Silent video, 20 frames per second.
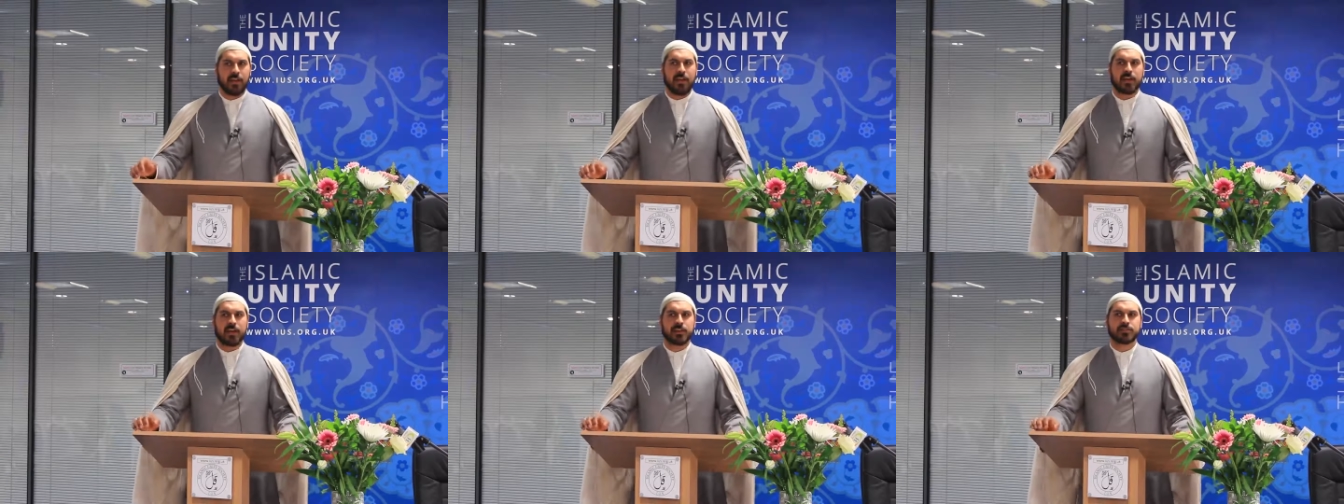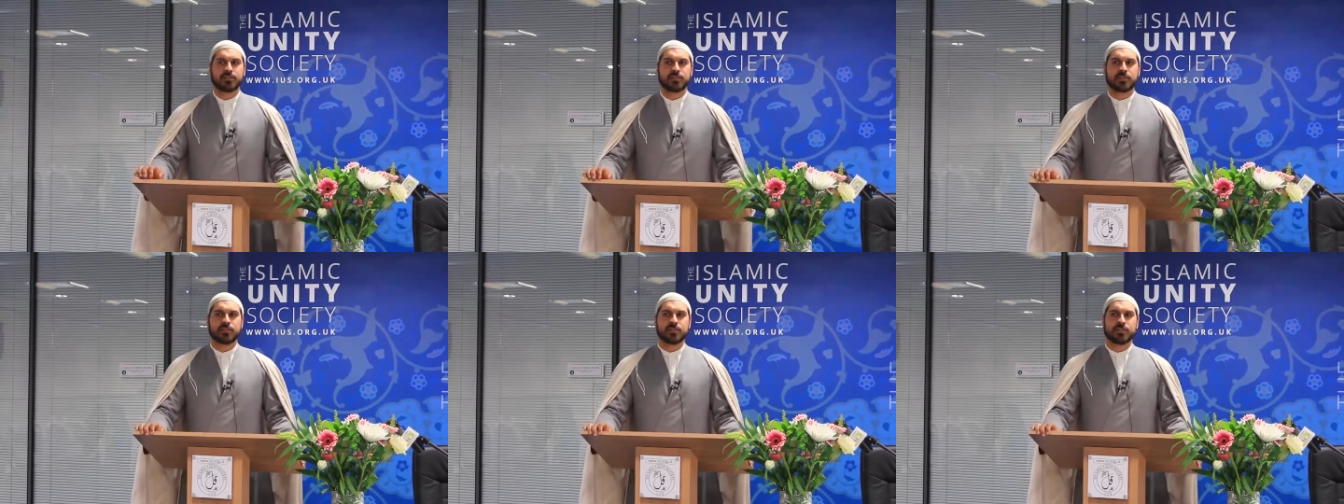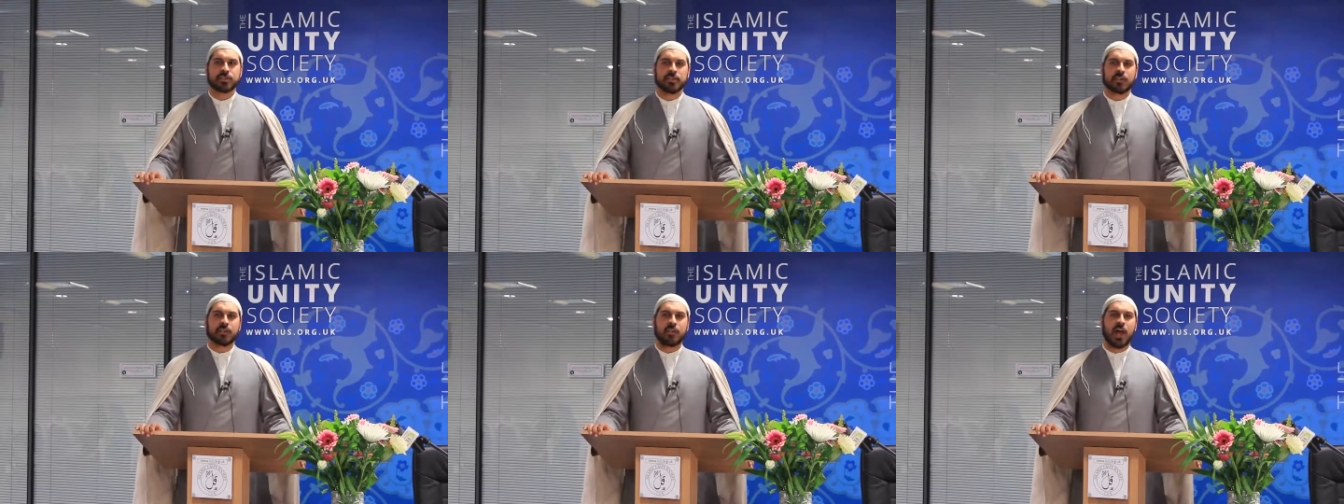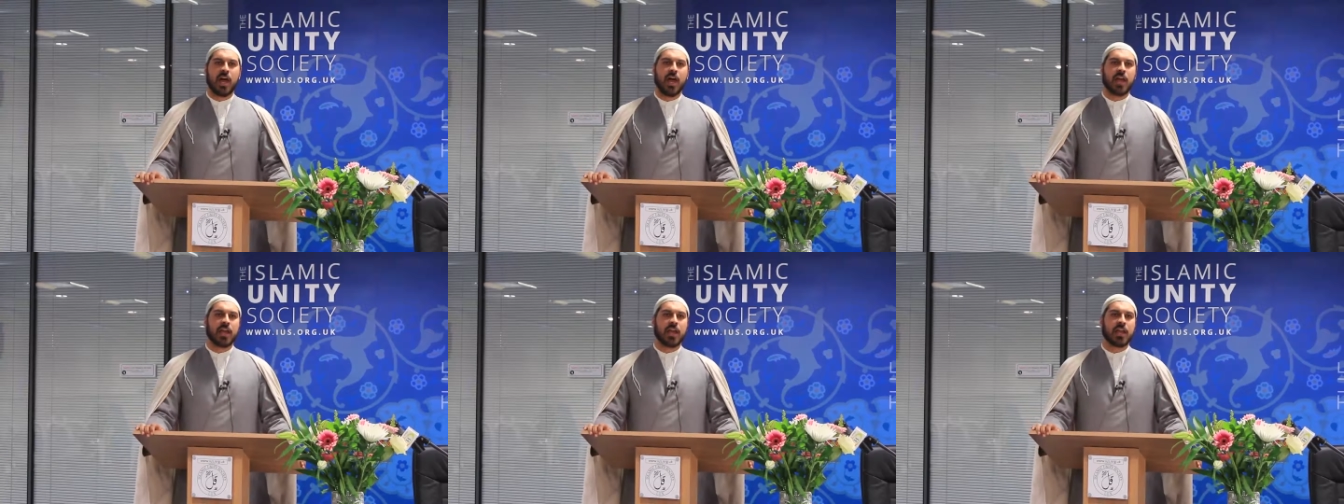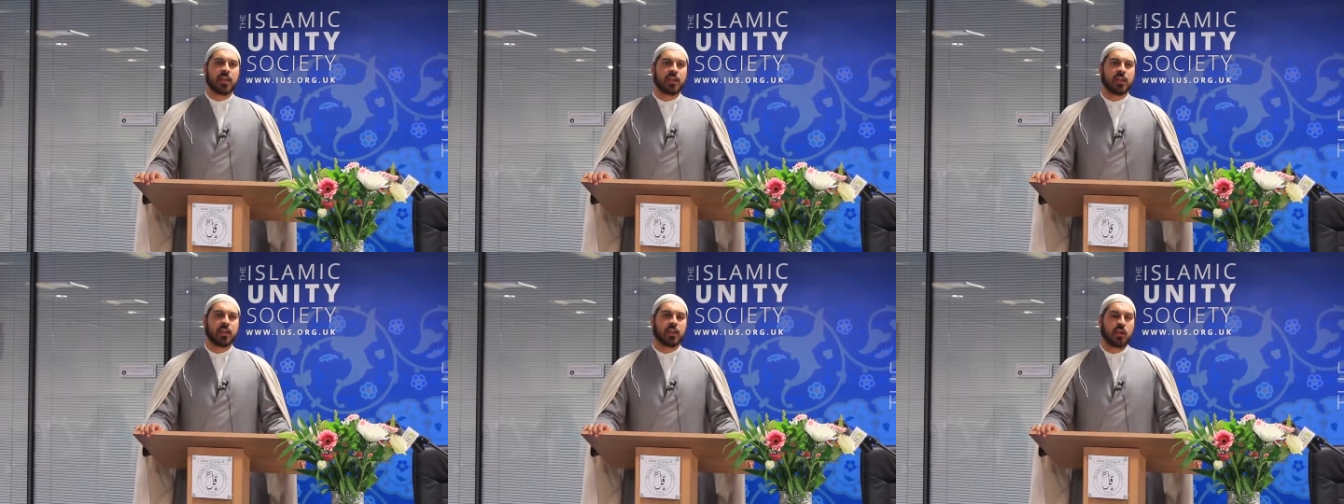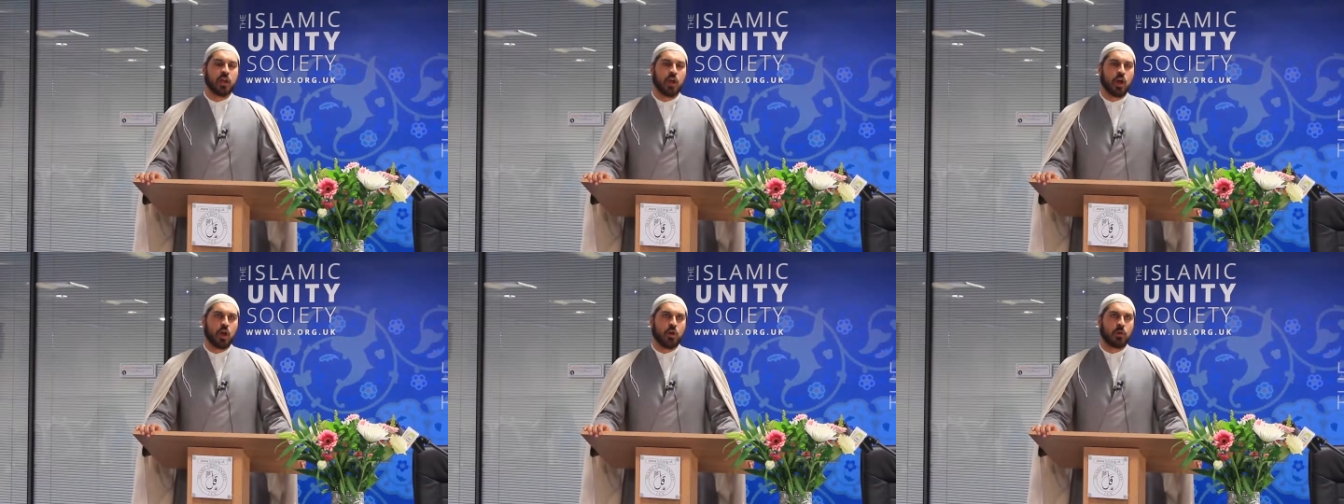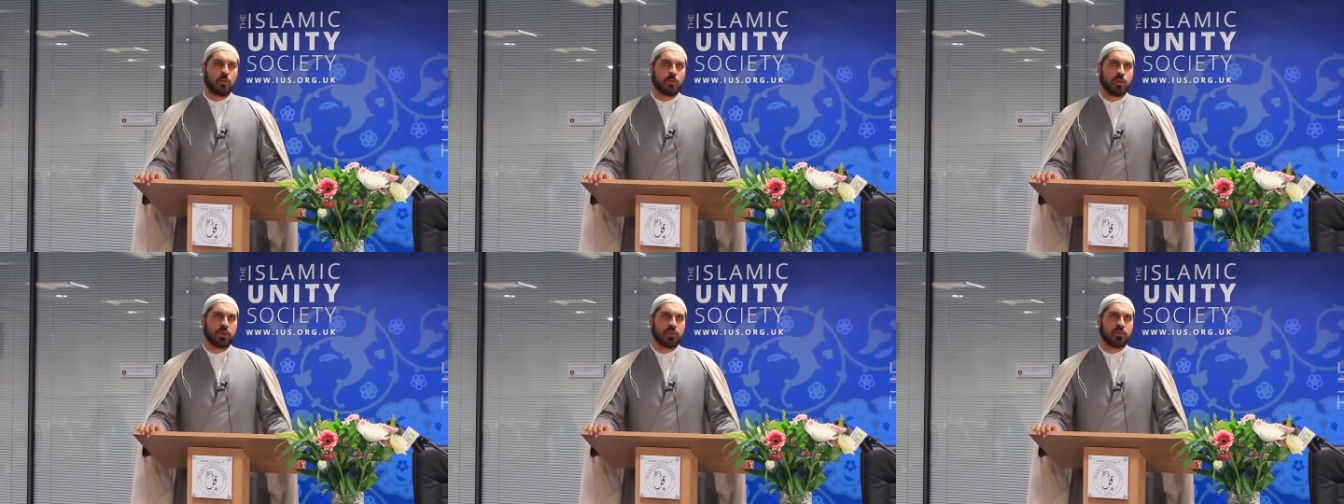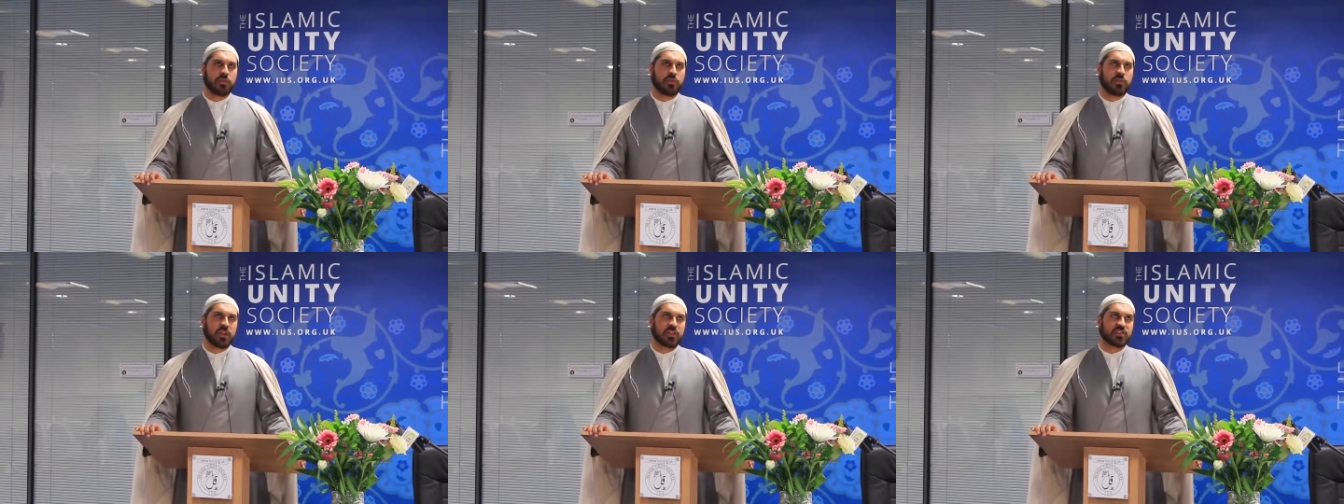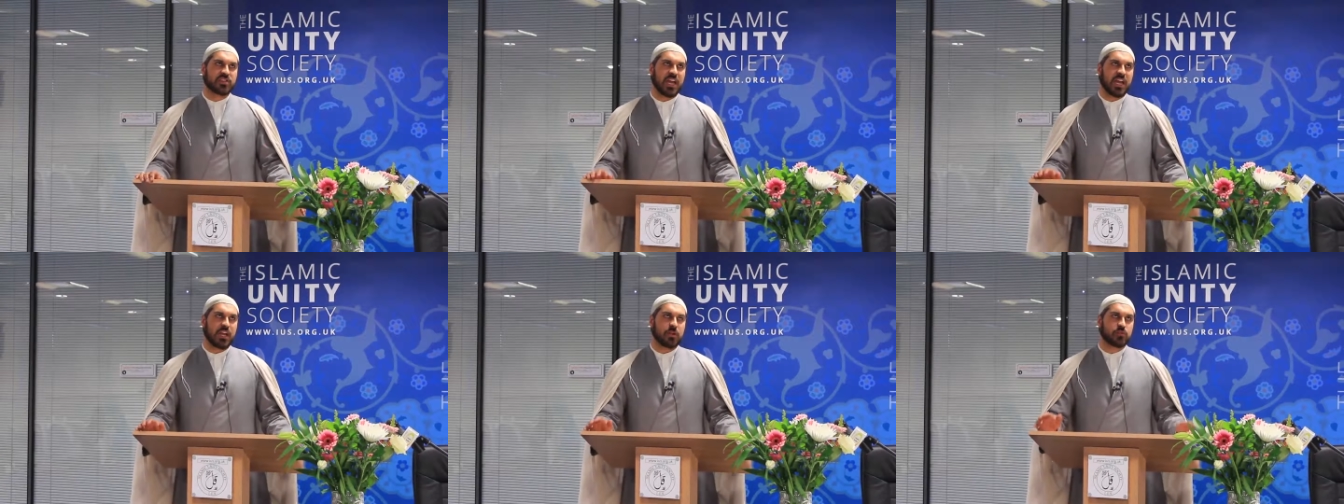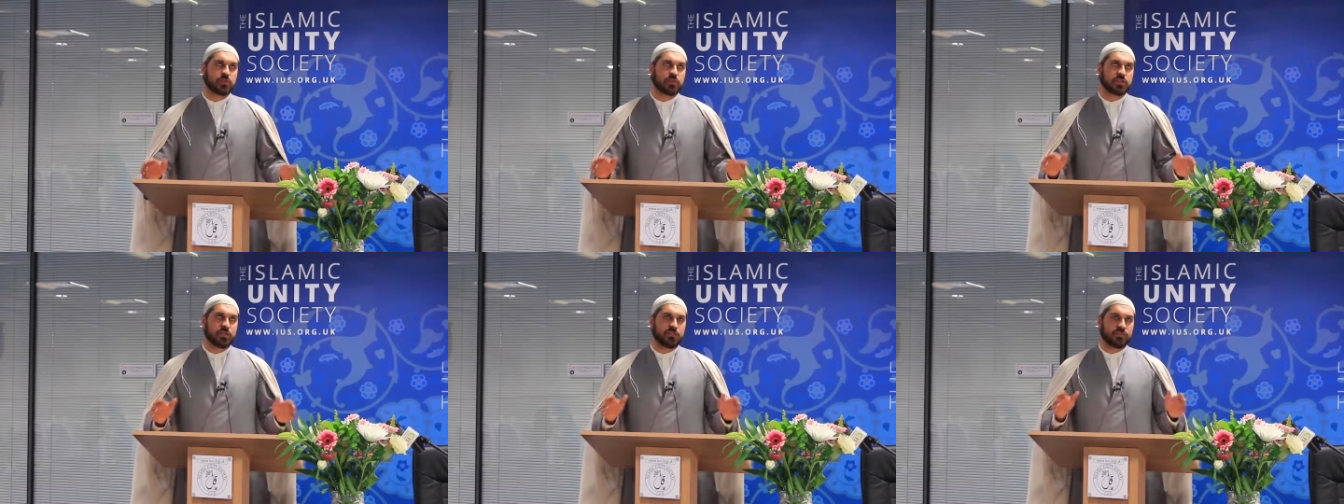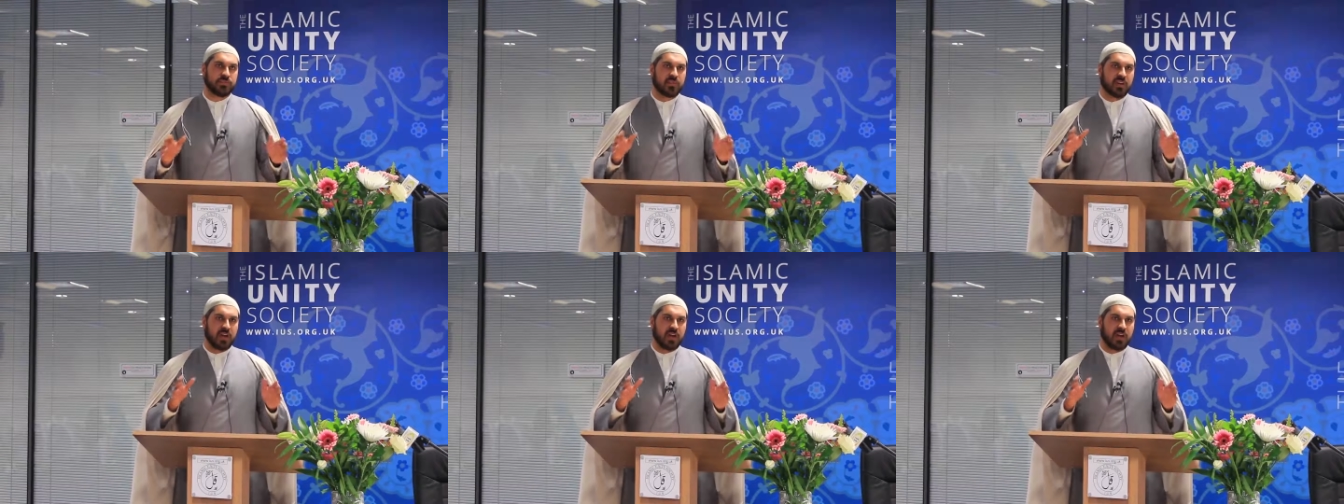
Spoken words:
is not in line with this house of